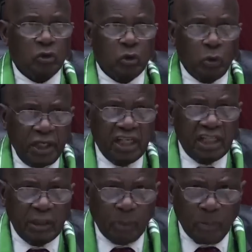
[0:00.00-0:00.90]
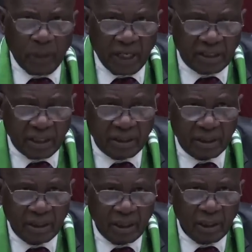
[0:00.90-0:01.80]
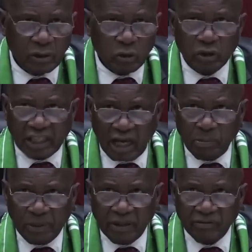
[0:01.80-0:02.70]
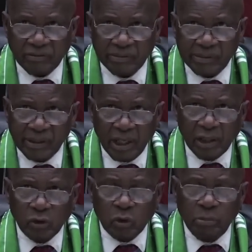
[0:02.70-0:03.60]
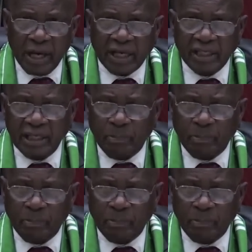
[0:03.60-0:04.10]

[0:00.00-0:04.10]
to win the population to ZANU-PF, to make the